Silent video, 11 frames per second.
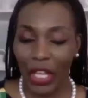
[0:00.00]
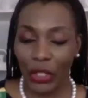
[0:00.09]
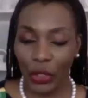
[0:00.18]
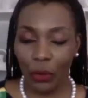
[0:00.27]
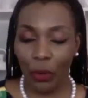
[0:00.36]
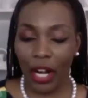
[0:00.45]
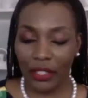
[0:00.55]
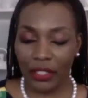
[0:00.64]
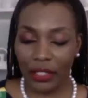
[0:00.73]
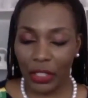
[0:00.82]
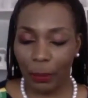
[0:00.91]
You are the
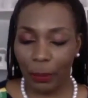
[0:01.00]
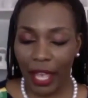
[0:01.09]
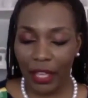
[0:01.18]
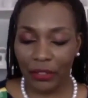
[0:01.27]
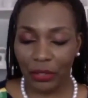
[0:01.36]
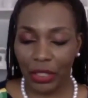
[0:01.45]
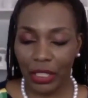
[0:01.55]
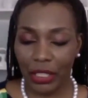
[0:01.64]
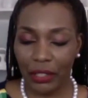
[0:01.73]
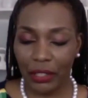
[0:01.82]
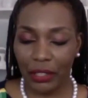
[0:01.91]
senior pastor
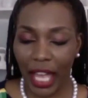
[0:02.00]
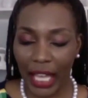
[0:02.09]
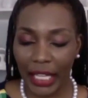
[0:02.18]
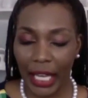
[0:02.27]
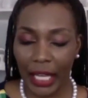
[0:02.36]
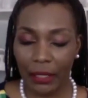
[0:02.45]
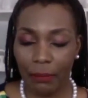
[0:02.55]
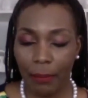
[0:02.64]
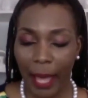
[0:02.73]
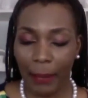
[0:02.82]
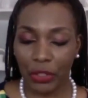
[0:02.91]
of Zion
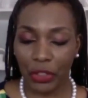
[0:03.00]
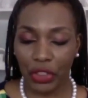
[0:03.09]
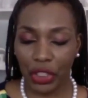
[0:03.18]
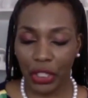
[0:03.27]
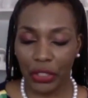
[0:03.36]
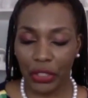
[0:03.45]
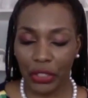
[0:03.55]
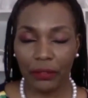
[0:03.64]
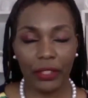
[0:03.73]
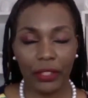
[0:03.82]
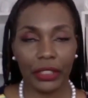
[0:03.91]
Baptist Church of
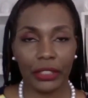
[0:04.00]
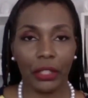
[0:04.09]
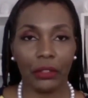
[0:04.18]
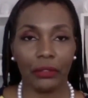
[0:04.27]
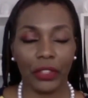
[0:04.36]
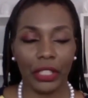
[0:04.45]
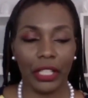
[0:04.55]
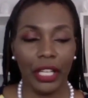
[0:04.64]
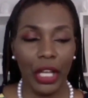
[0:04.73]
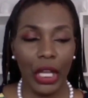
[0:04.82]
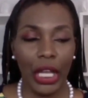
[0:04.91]
Philadelphia.
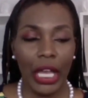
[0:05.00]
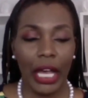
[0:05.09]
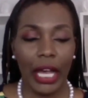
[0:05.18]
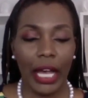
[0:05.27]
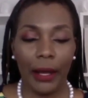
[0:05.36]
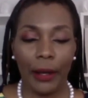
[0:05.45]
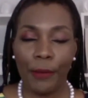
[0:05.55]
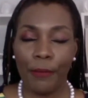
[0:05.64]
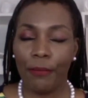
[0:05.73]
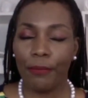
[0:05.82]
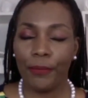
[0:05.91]

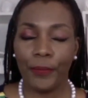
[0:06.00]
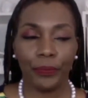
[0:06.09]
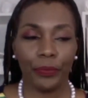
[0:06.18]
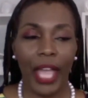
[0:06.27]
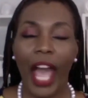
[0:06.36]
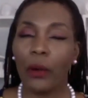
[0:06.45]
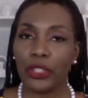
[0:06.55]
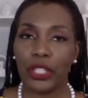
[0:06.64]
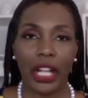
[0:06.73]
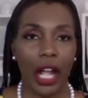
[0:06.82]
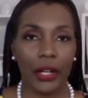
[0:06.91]
Um, how is your
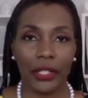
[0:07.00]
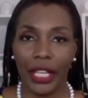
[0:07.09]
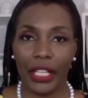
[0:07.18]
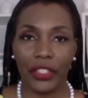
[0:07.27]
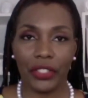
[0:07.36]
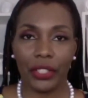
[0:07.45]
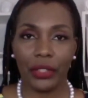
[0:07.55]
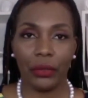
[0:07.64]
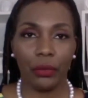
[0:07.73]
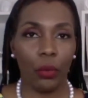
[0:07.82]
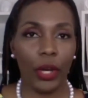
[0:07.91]
congregation?
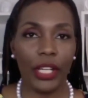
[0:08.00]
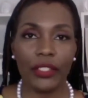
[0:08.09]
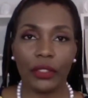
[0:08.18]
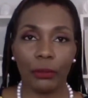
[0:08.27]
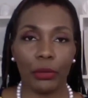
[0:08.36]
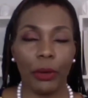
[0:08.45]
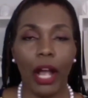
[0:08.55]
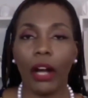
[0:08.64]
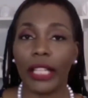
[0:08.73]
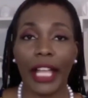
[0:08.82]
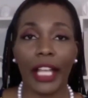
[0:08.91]
What is the morale
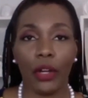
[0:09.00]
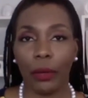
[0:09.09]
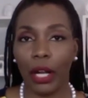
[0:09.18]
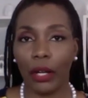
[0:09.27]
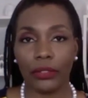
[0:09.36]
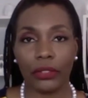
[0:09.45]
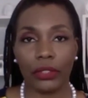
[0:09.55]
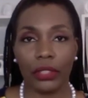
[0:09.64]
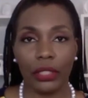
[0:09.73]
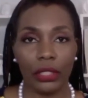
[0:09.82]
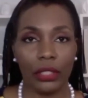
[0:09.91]
like across
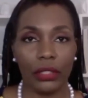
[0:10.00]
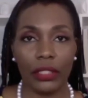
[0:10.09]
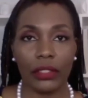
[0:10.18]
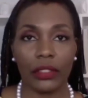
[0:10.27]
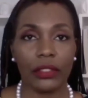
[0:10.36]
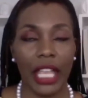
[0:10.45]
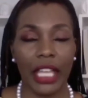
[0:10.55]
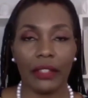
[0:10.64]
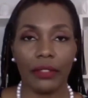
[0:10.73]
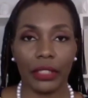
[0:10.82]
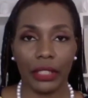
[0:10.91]
the state of
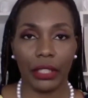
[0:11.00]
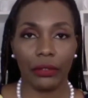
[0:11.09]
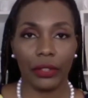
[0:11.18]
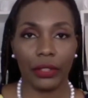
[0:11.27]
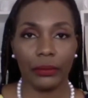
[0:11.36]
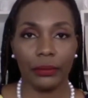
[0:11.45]
Philadelphia?